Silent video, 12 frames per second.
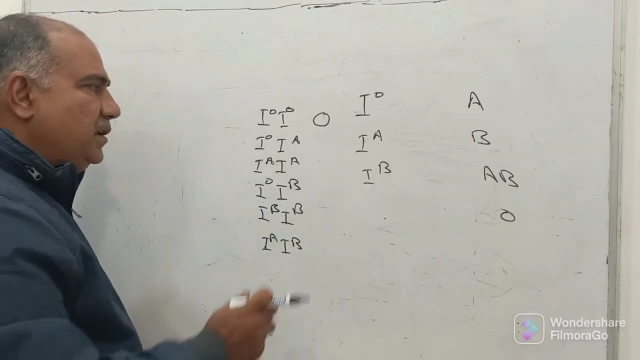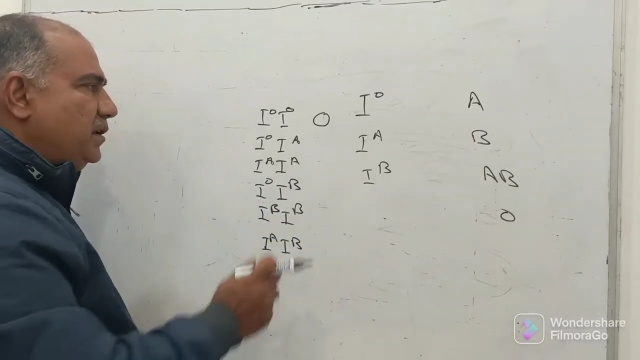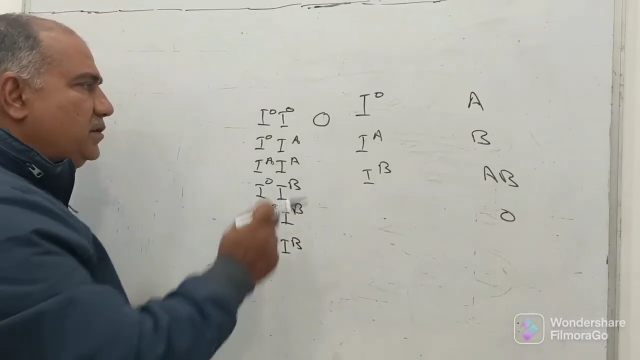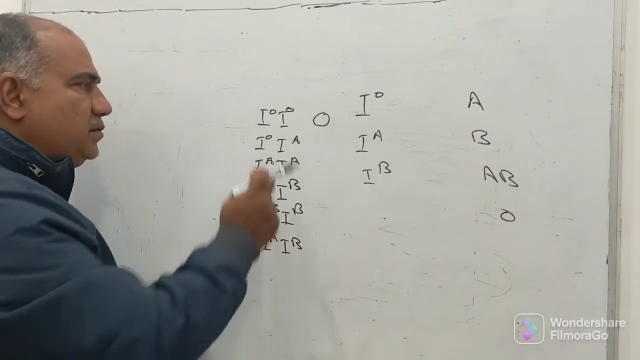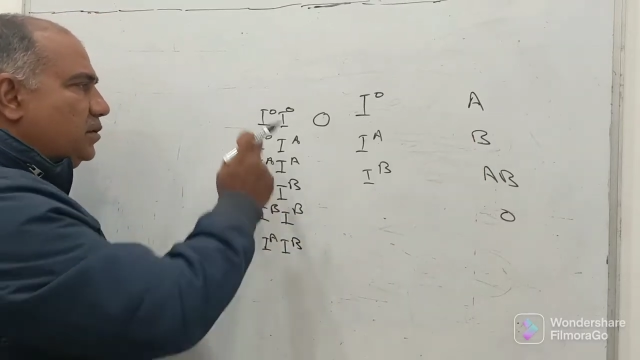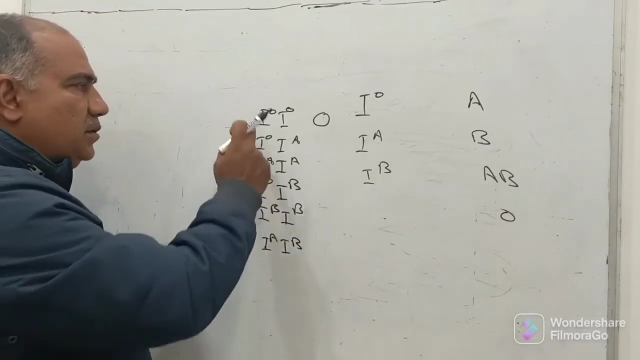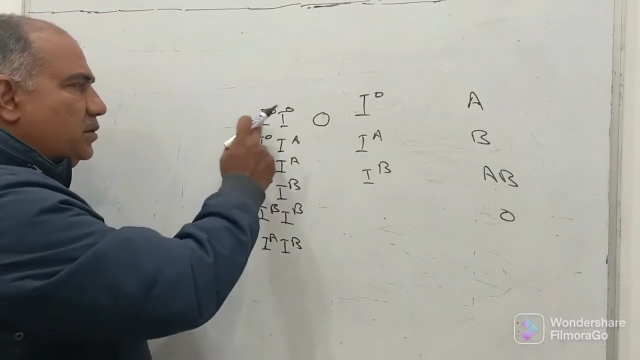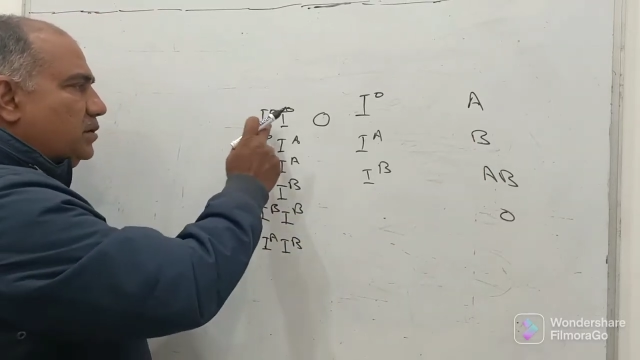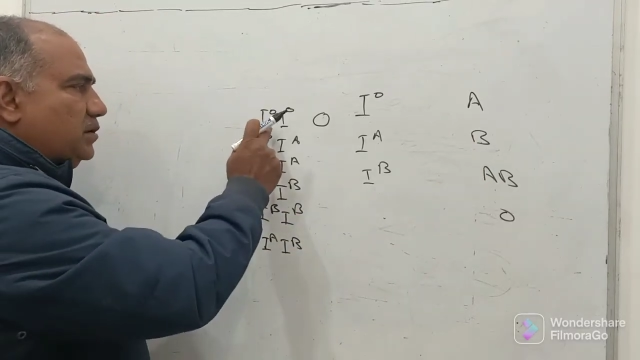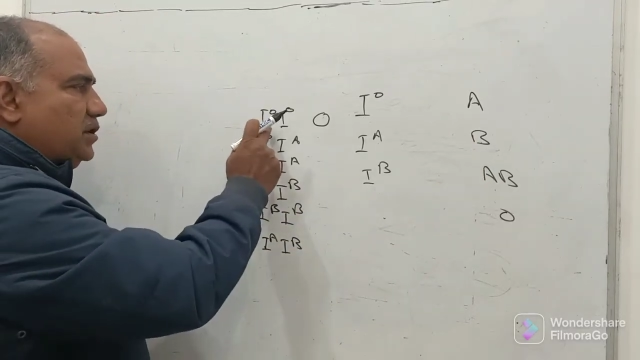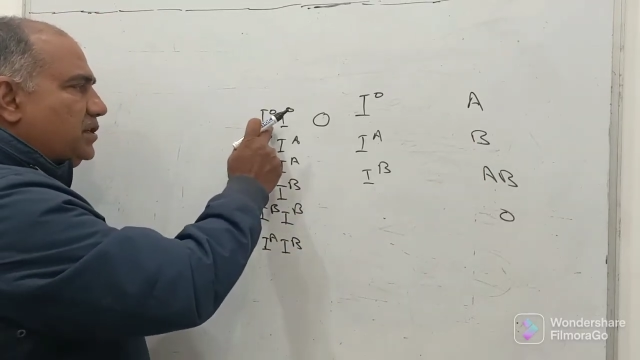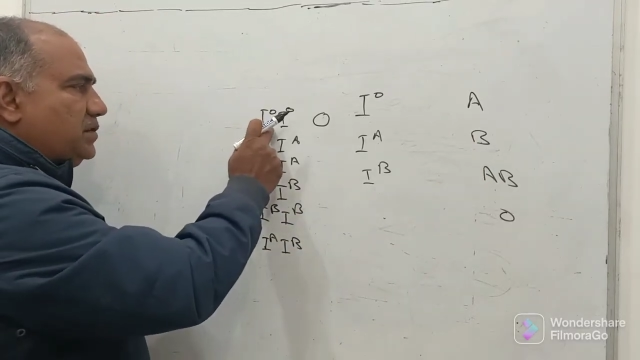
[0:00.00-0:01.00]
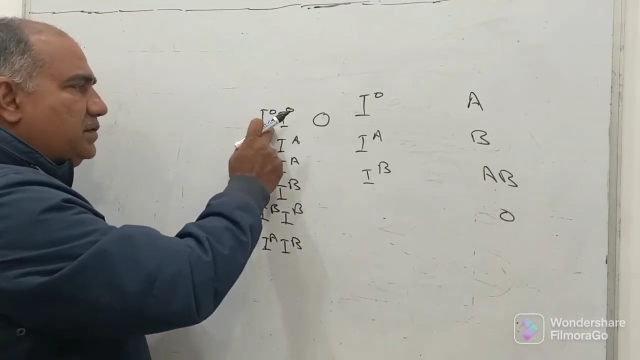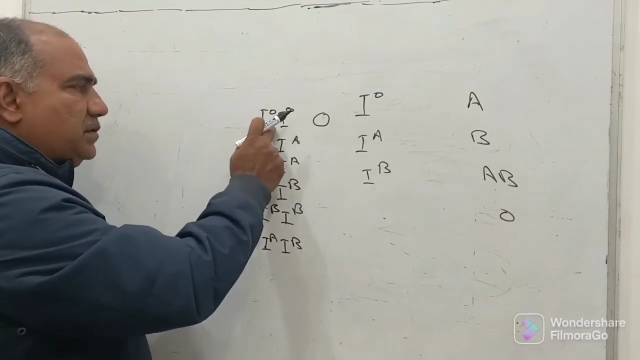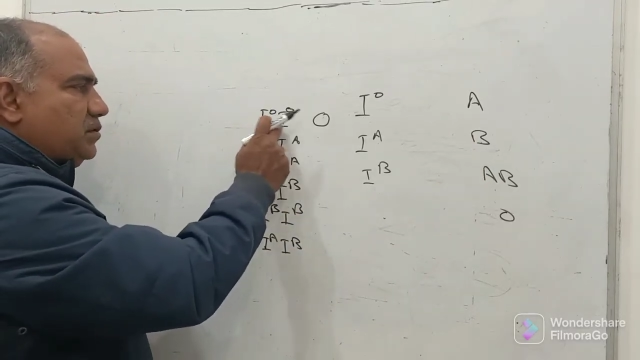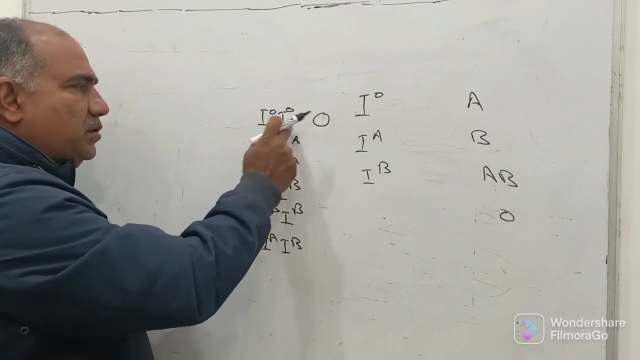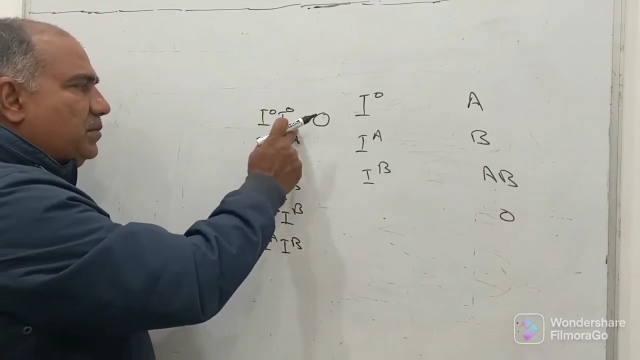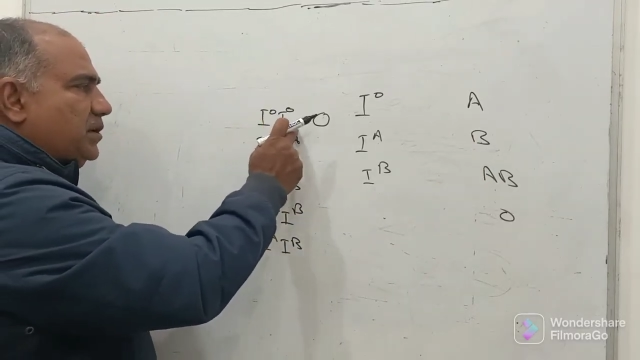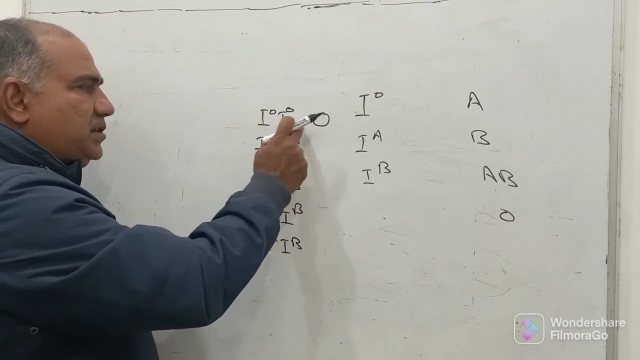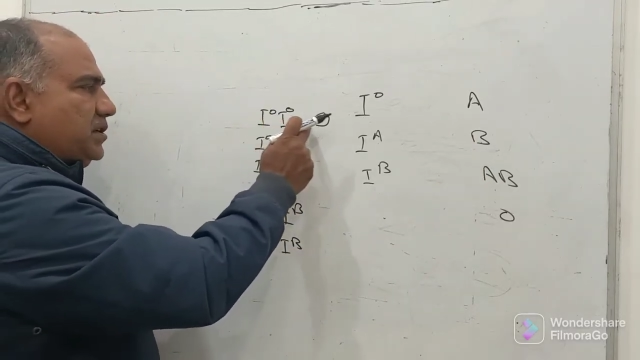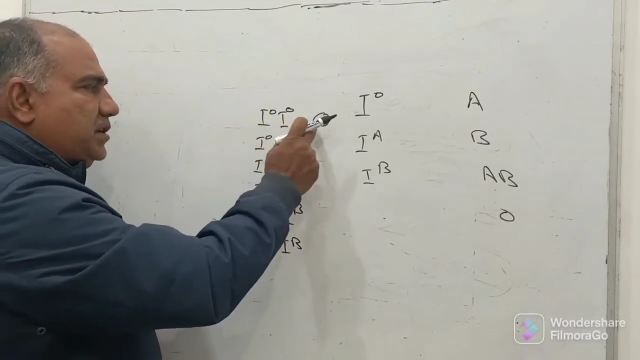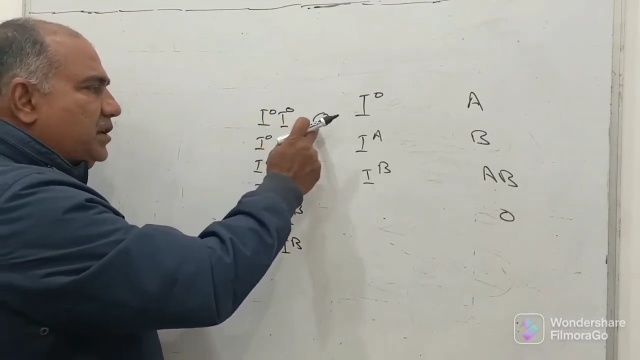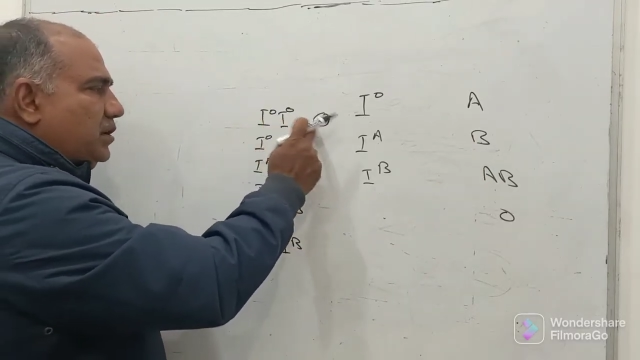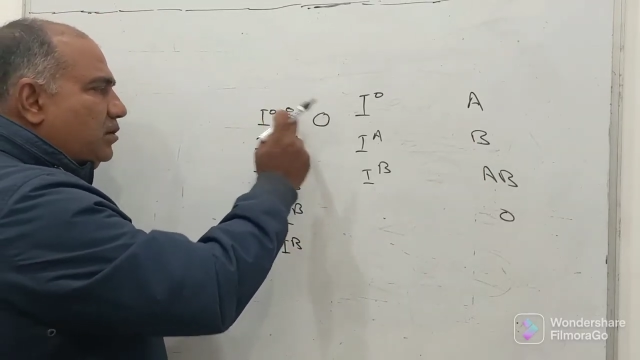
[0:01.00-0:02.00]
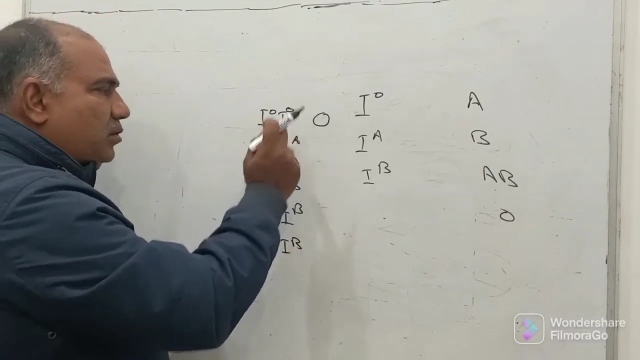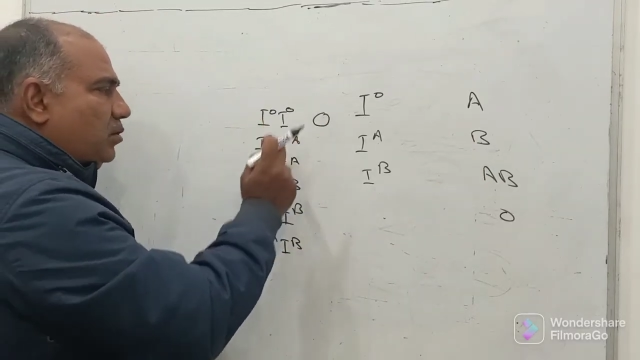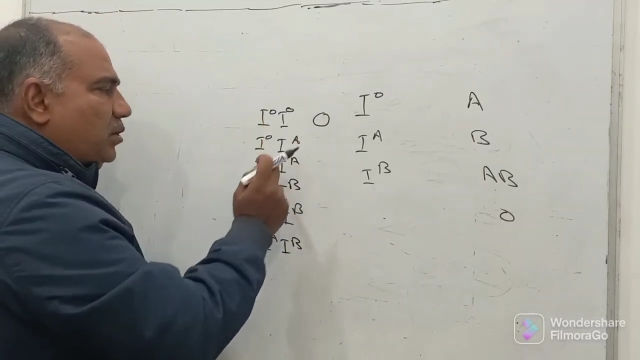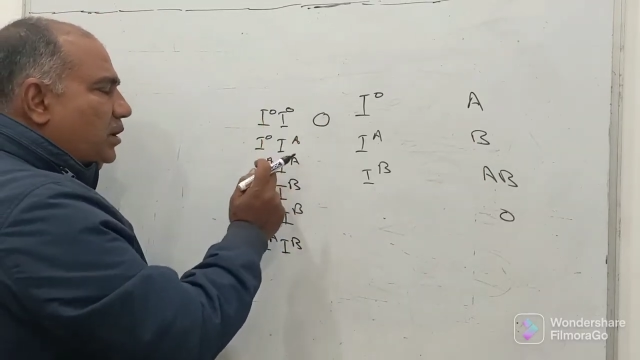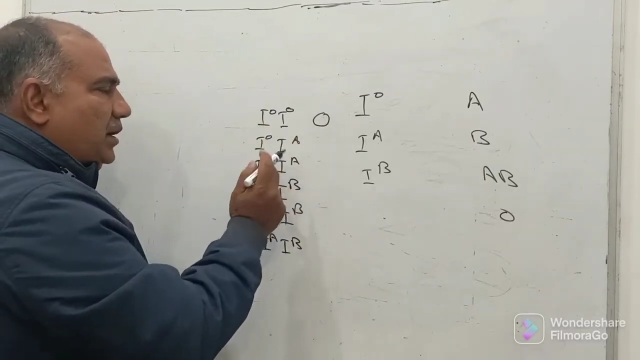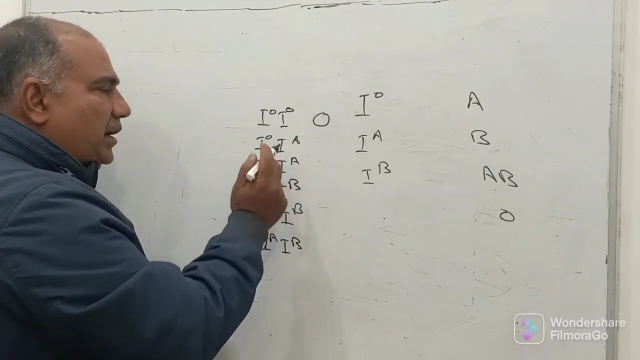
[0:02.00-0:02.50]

So this combination O,